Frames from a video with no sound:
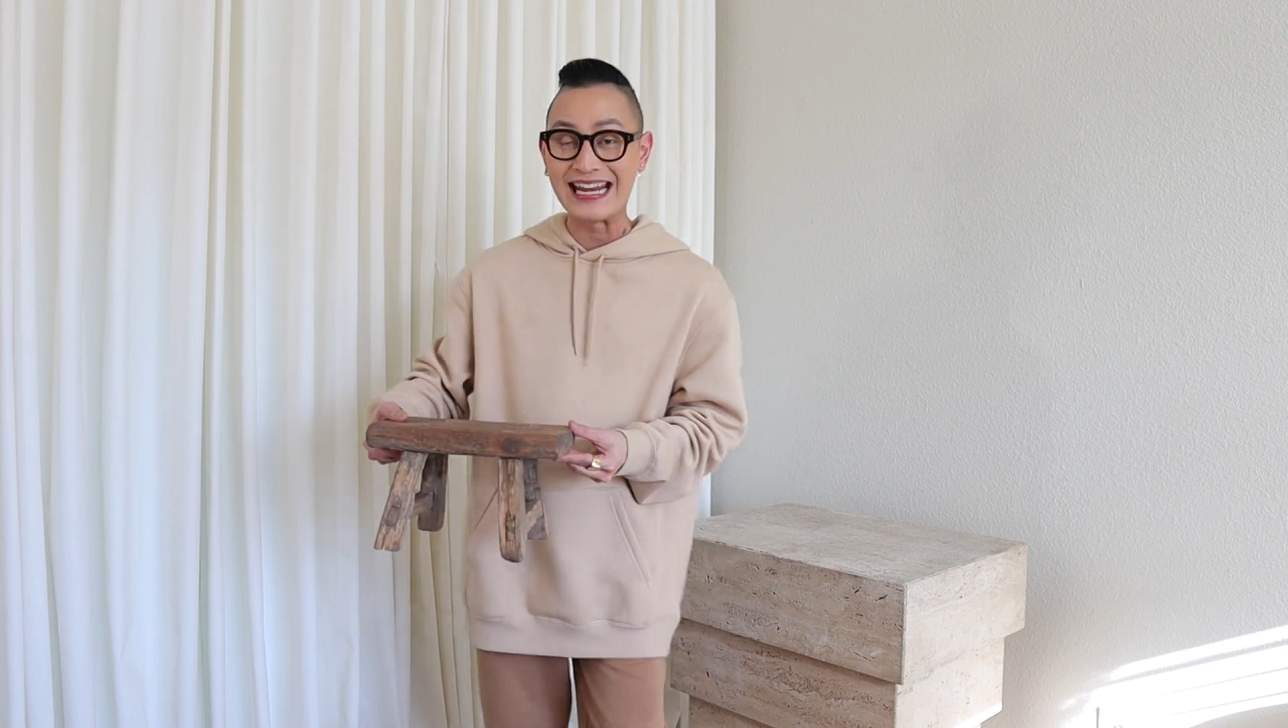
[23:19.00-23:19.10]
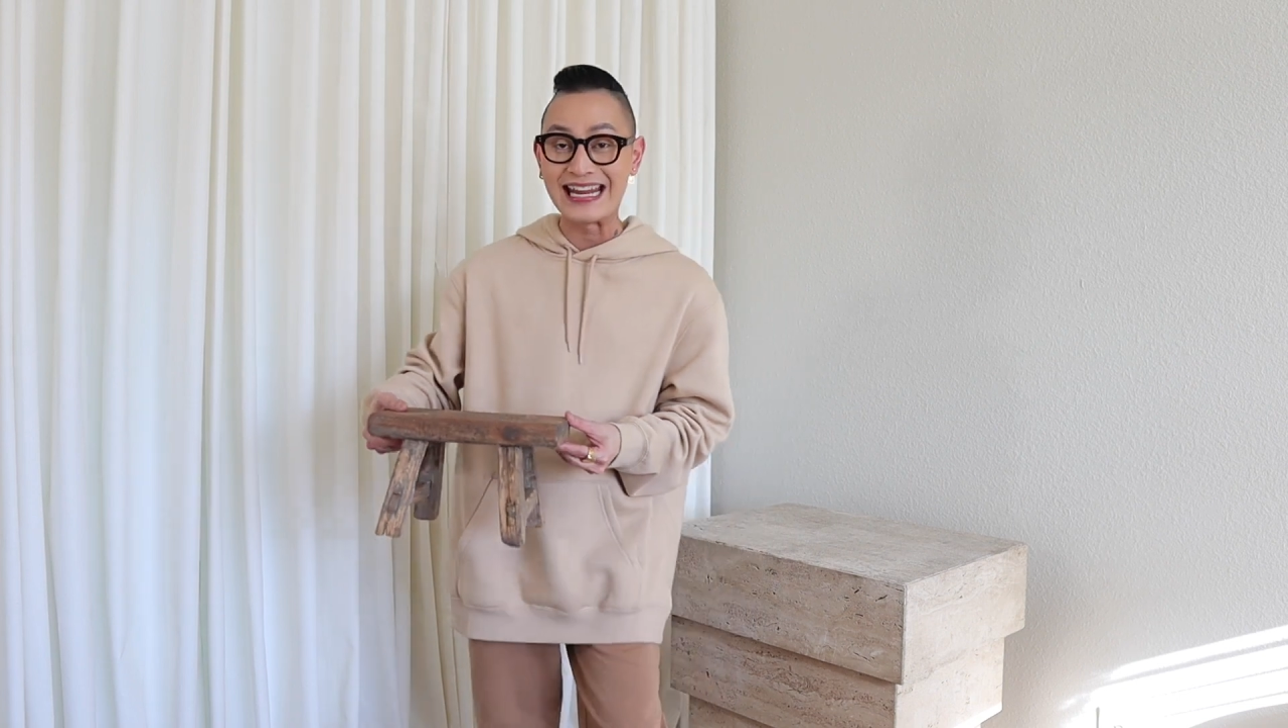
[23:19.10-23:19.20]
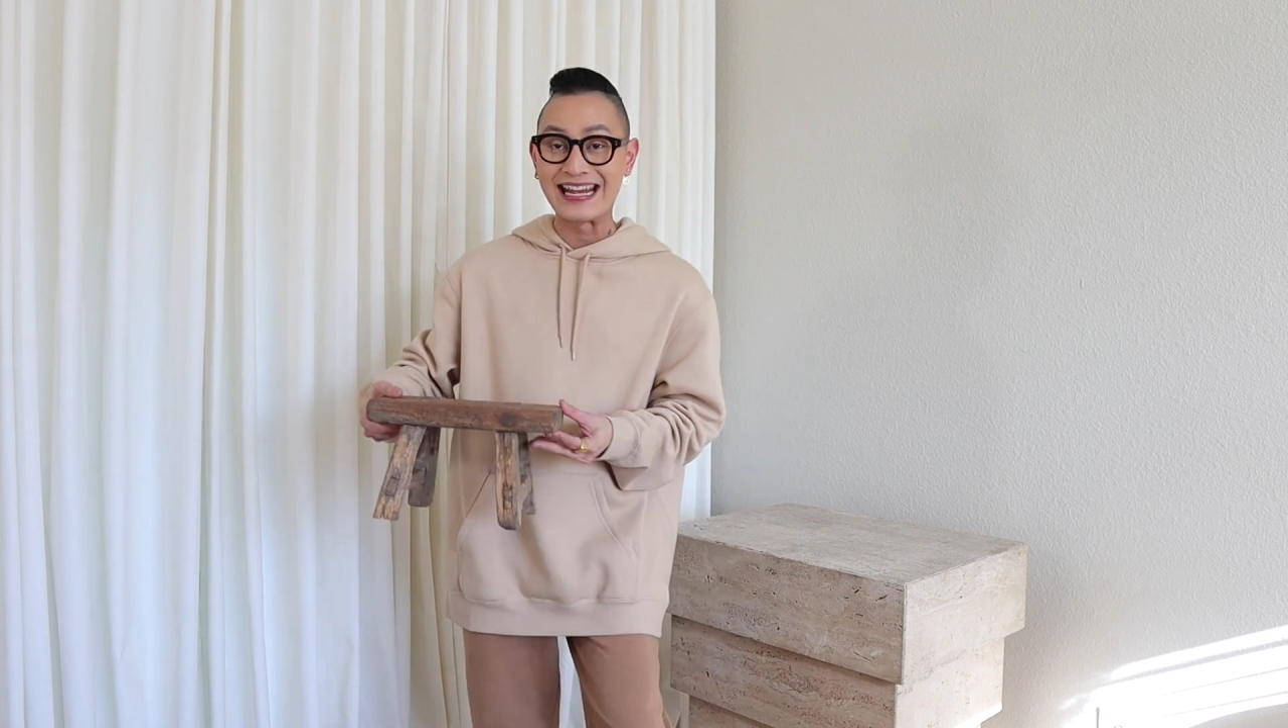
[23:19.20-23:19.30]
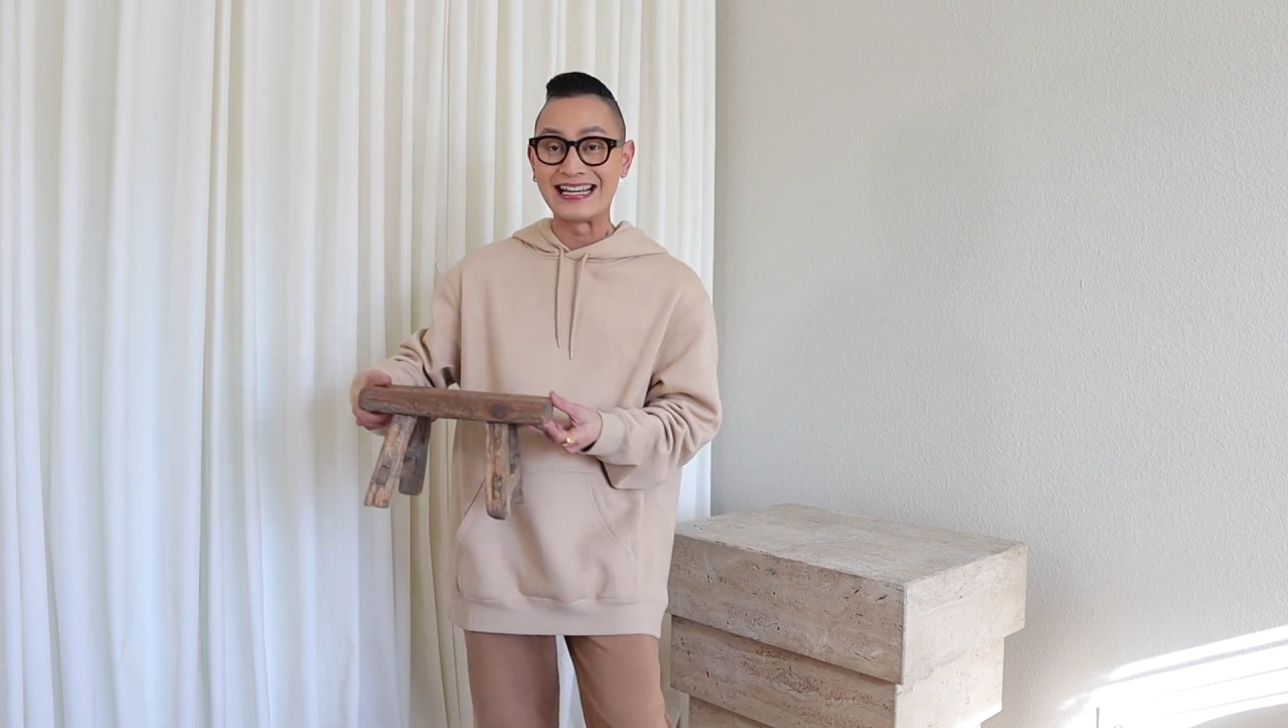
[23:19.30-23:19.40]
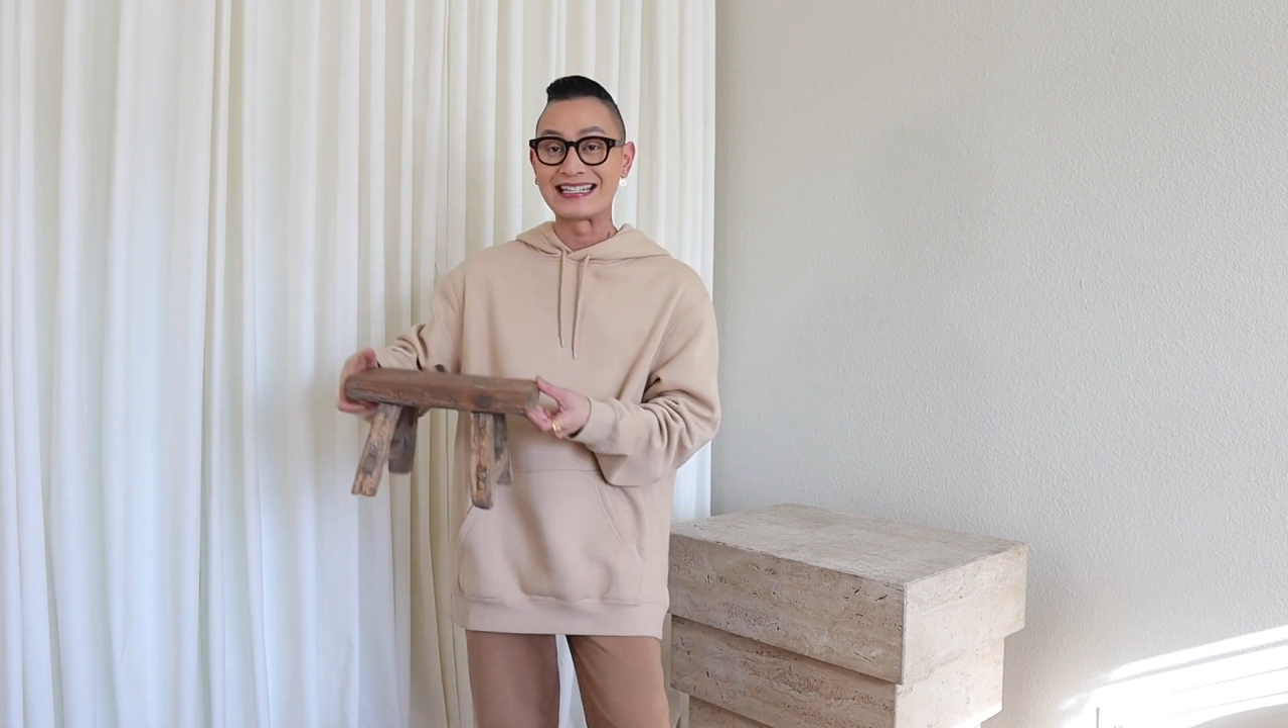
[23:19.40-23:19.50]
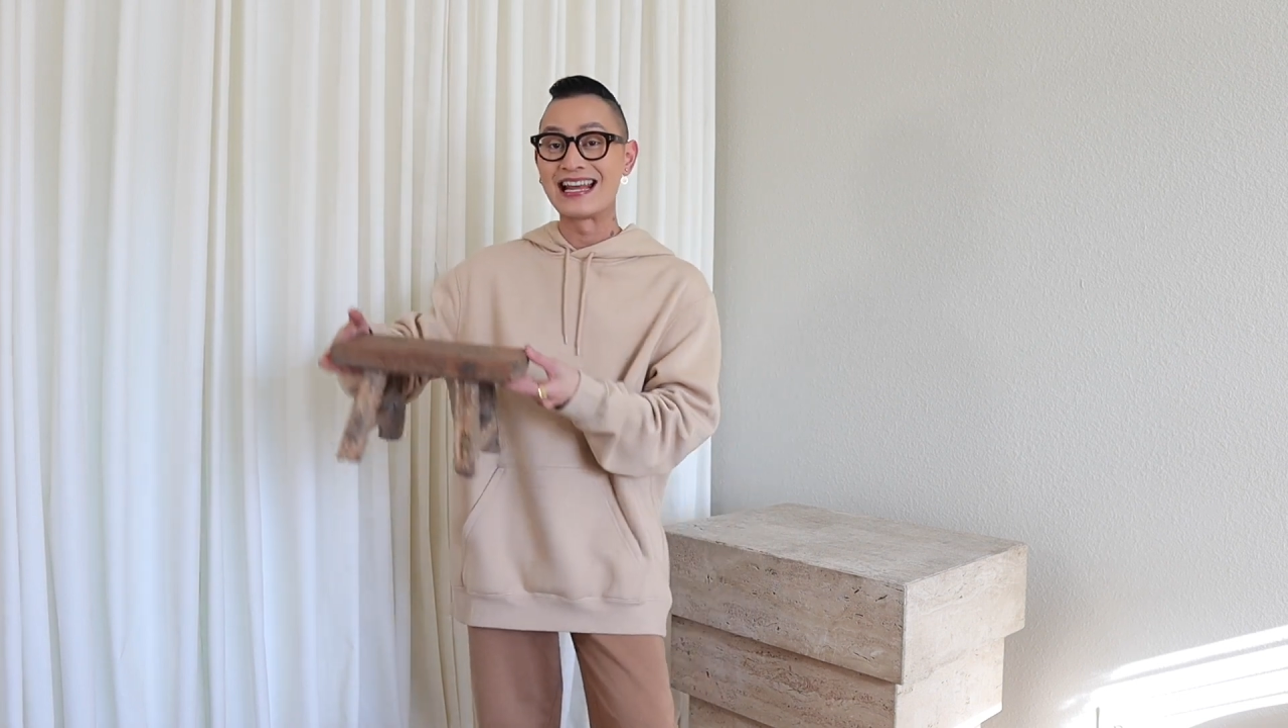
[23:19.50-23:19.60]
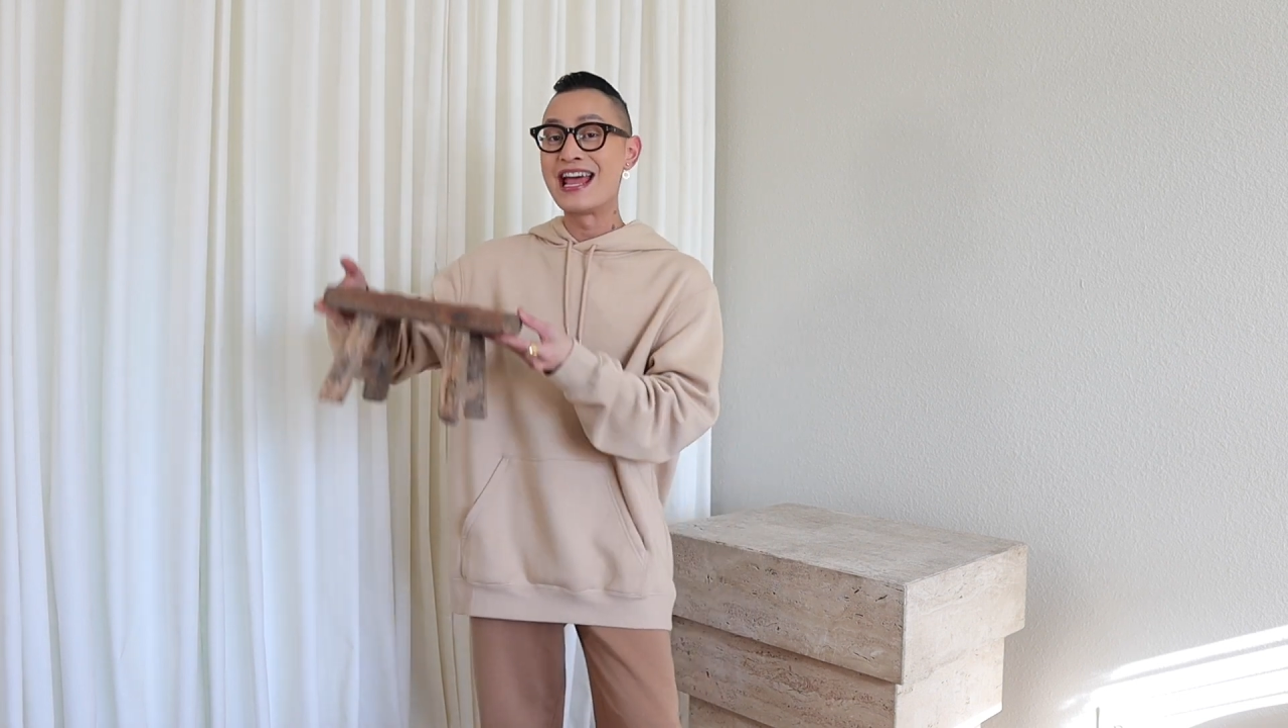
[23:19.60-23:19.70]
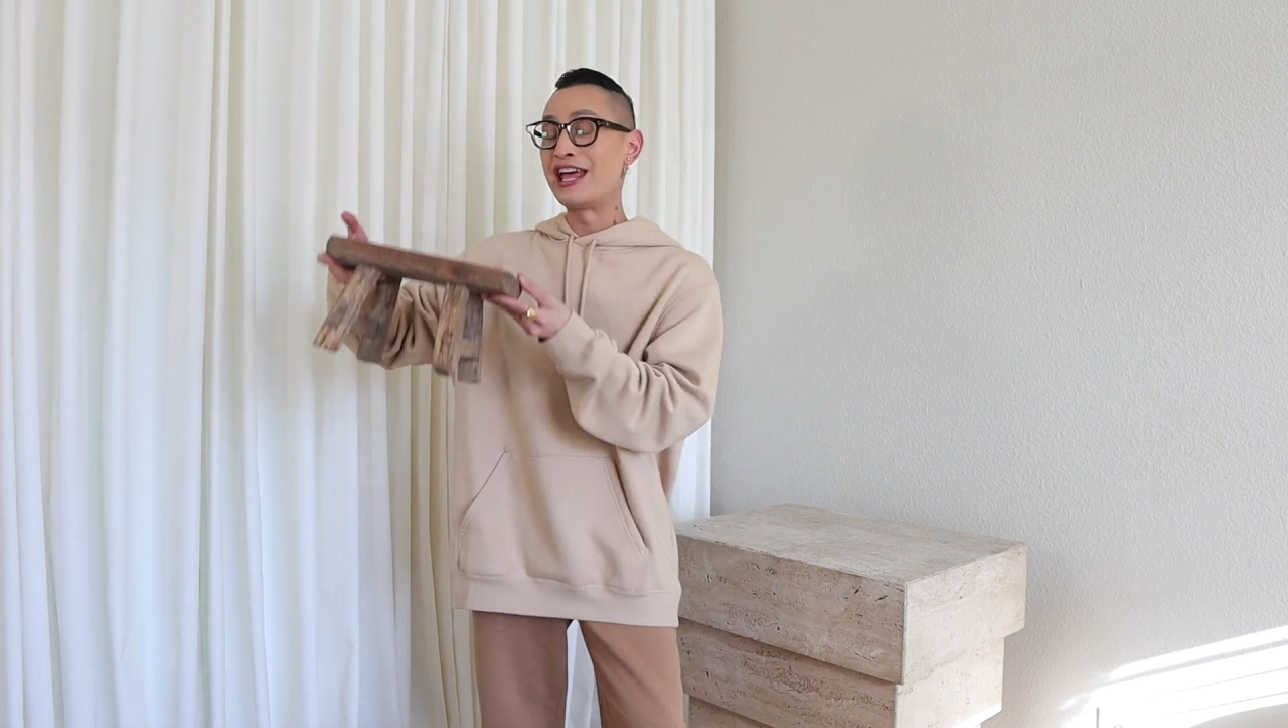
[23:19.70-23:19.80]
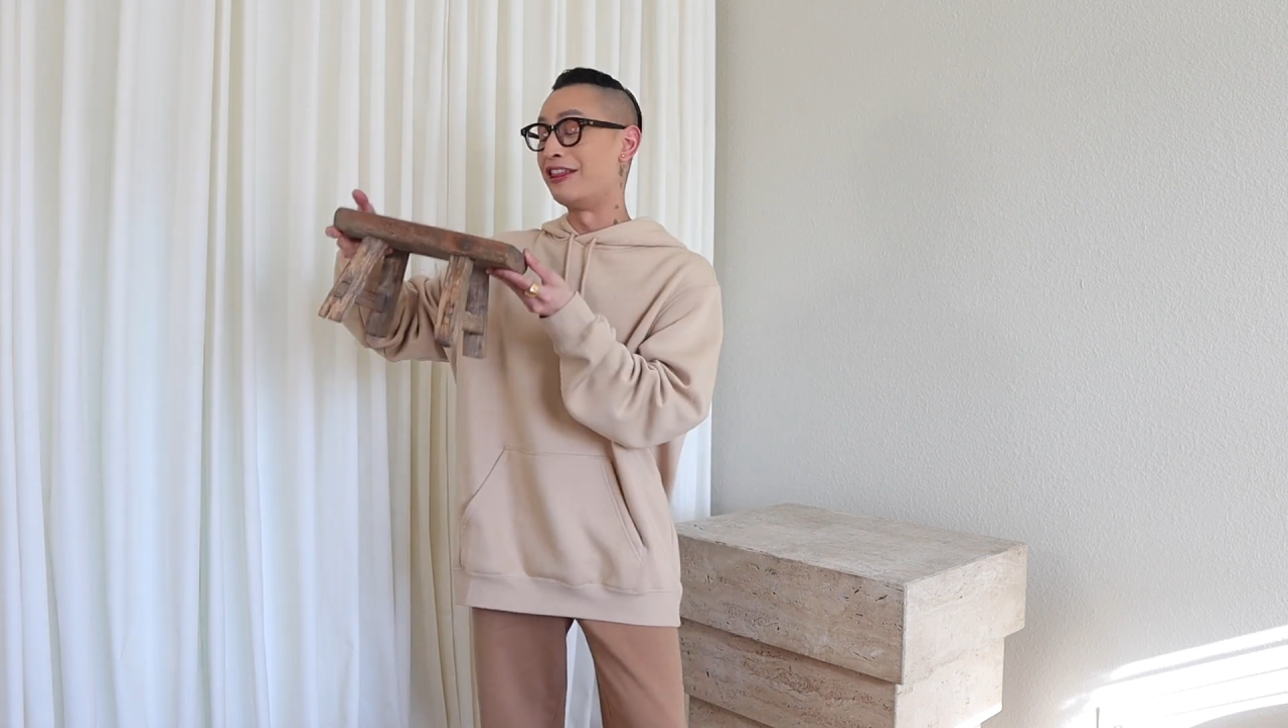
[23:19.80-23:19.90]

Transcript: it is